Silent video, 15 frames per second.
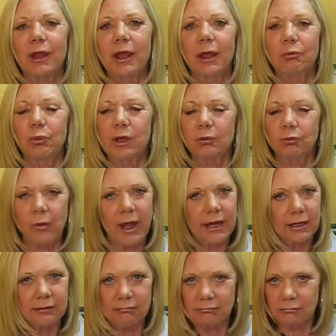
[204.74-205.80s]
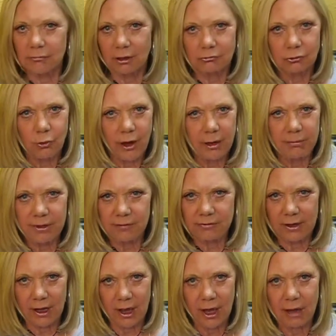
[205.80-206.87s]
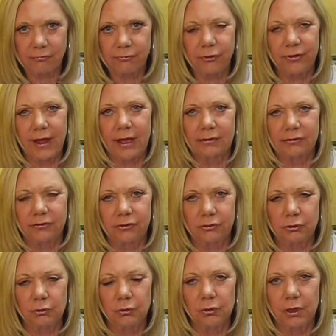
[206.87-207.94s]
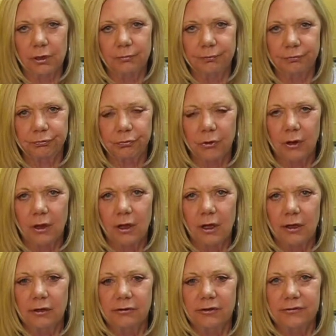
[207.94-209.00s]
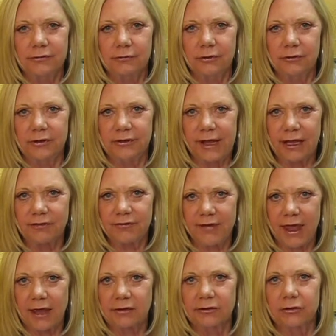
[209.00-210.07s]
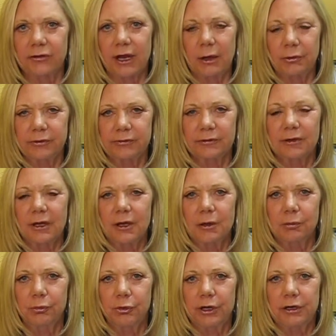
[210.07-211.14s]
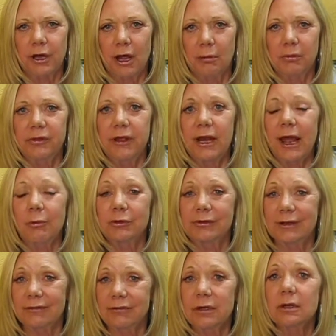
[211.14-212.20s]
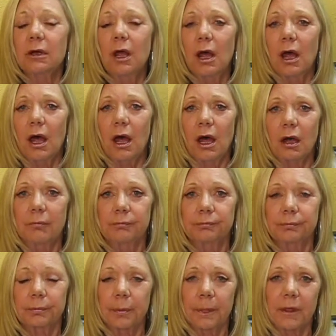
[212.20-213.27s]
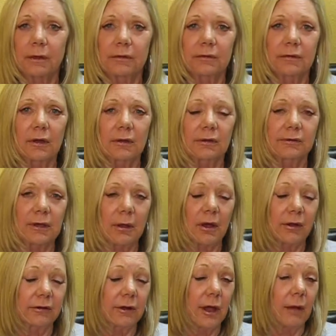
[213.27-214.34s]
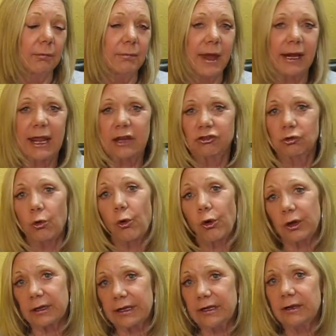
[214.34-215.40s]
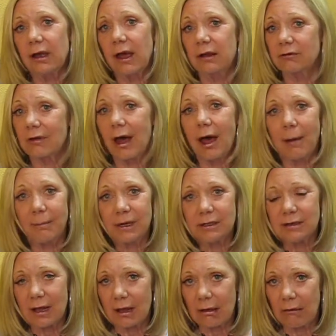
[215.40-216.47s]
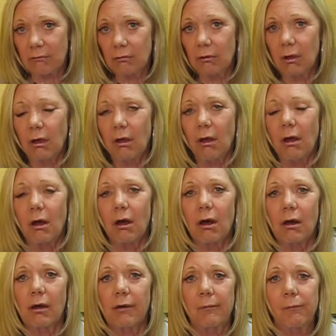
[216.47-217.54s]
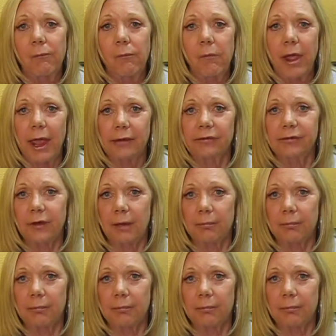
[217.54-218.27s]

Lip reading: And we waited quite a bit of time for that to take effect, so that I was pretty numb. And then I was given some medication orally to kind of calm me down, and